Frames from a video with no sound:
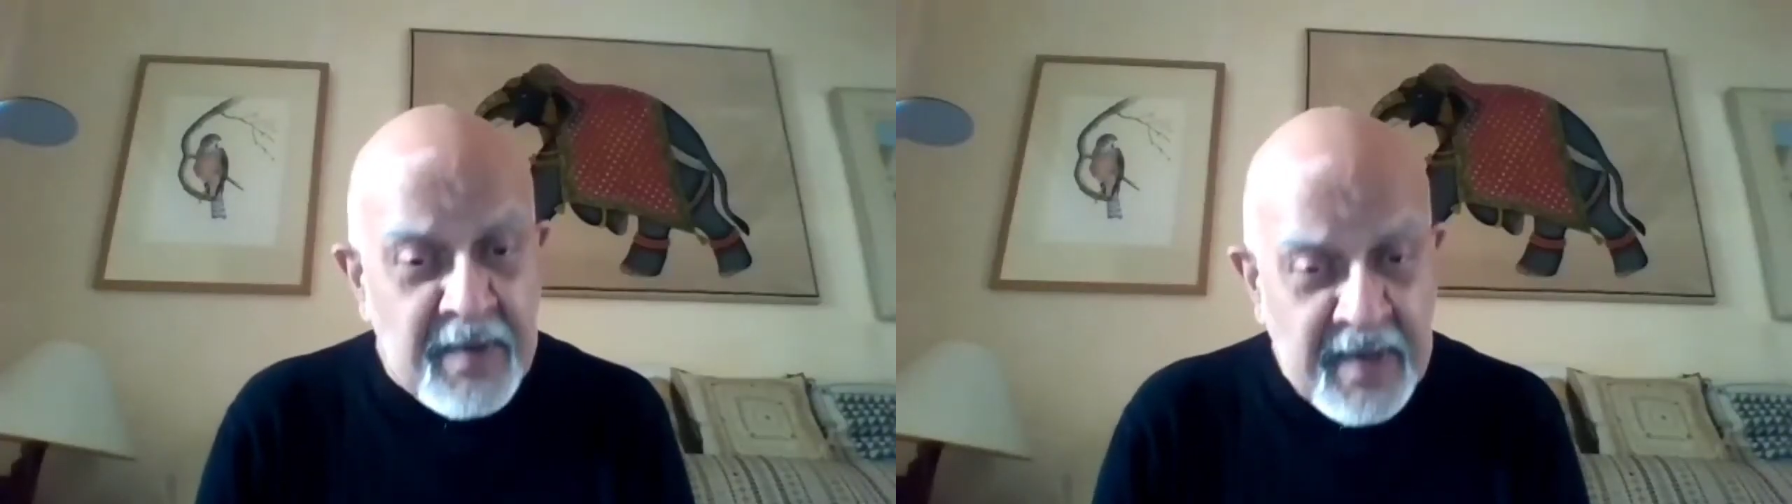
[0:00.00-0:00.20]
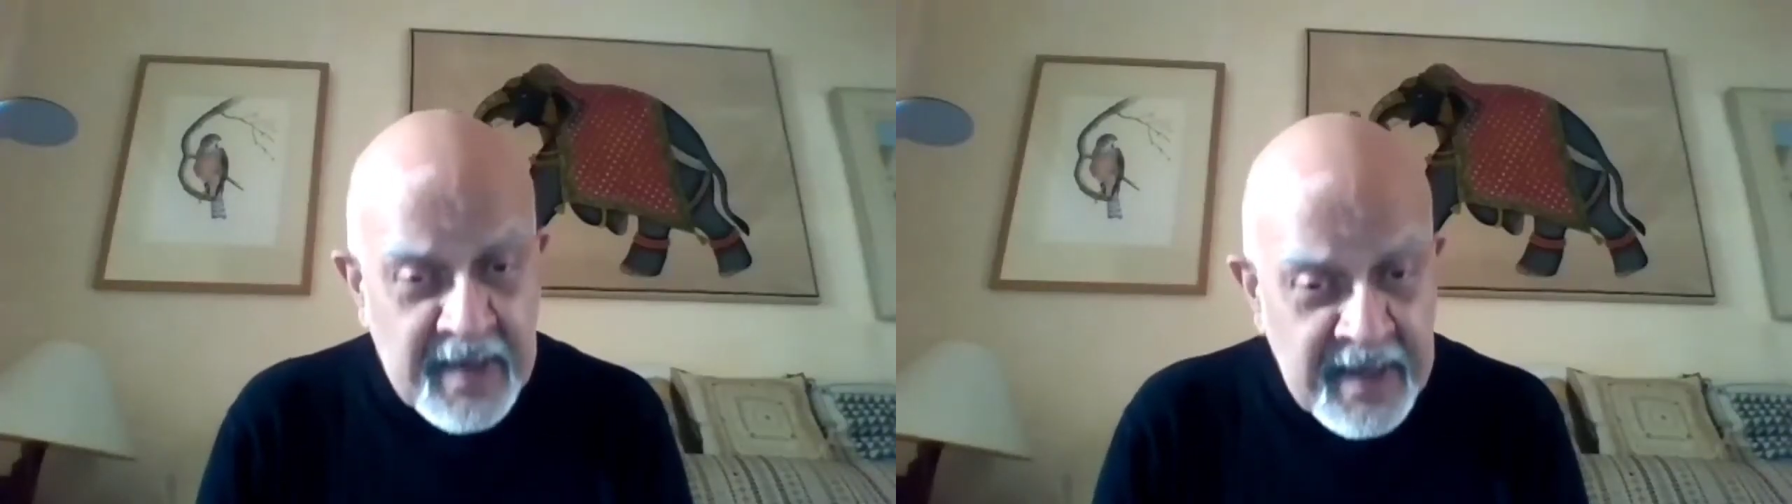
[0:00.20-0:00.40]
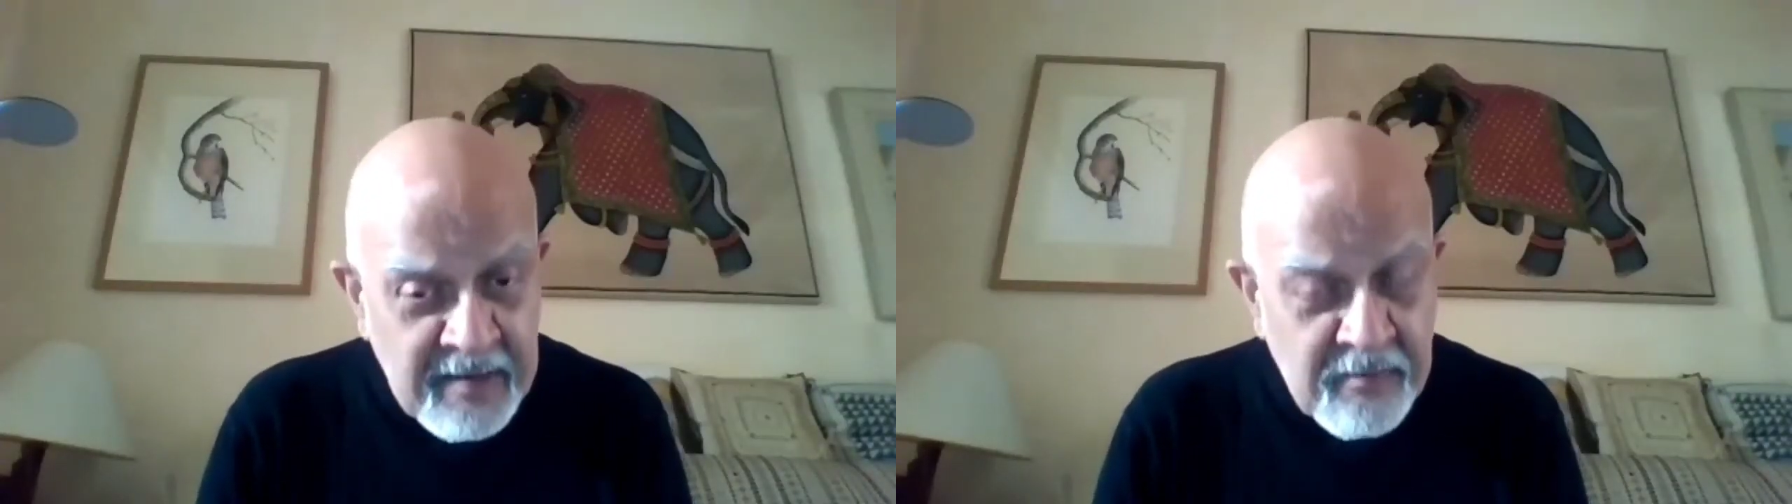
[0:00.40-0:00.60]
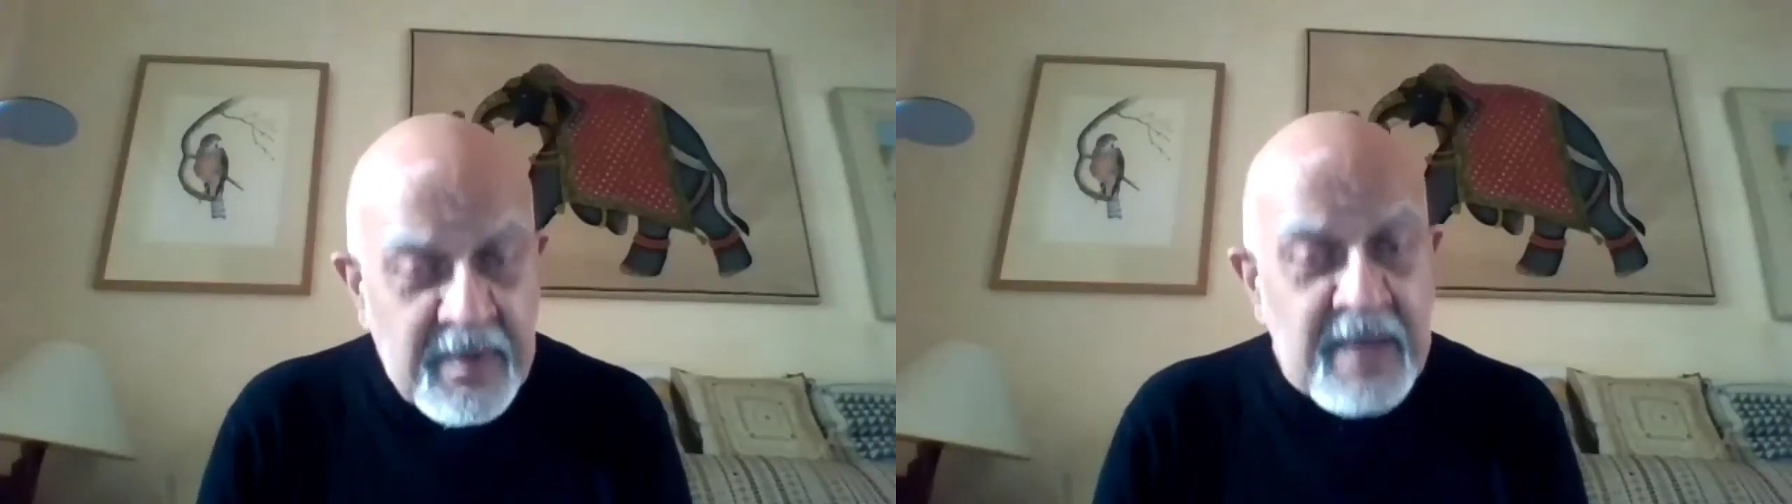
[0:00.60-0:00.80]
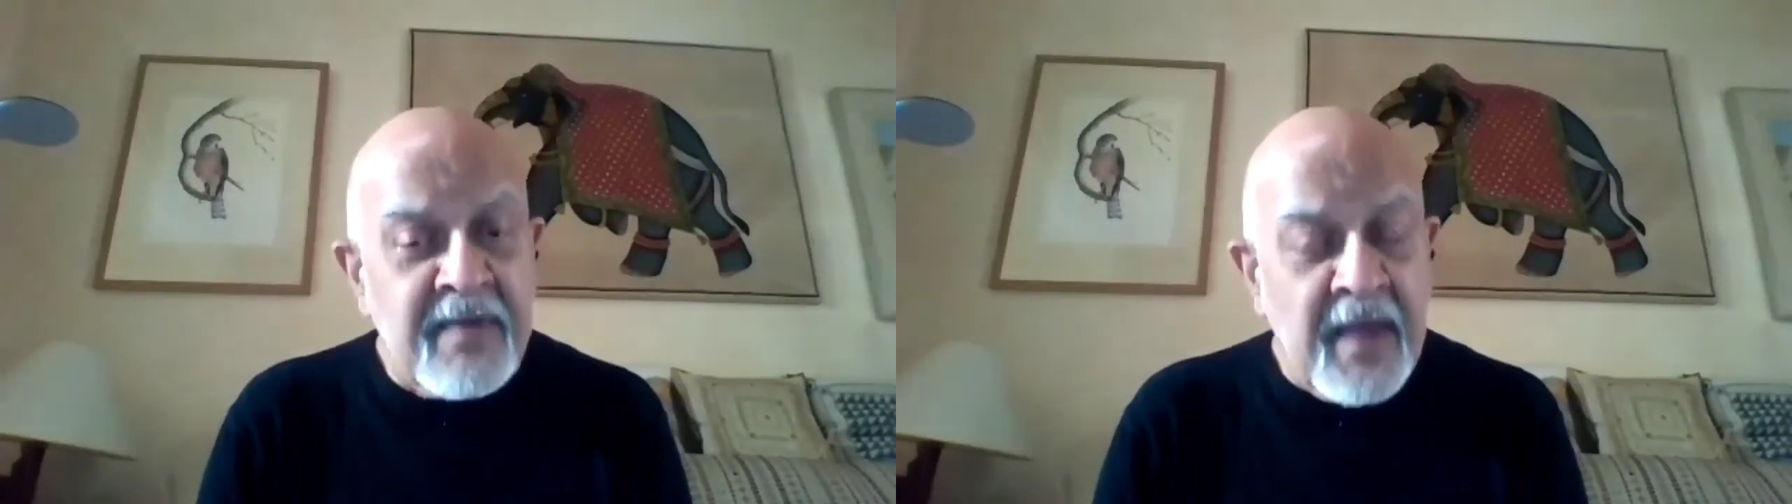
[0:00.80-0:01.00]
And believe
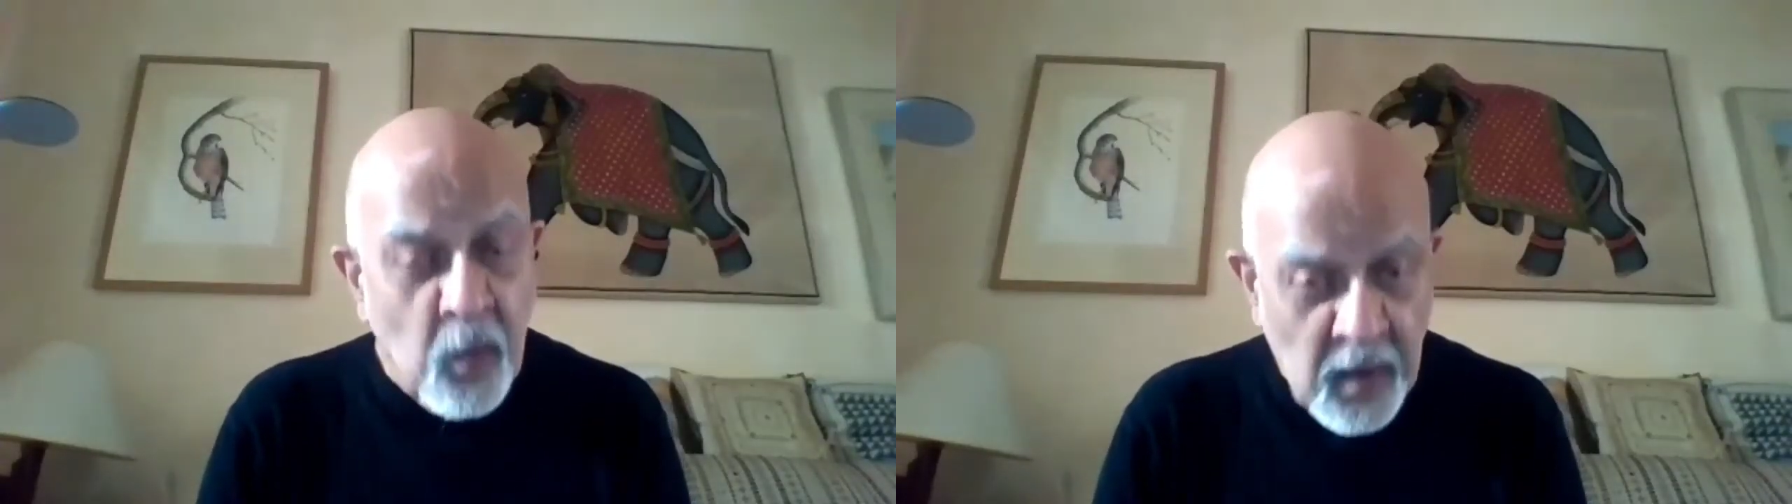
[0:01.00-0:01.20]
me, there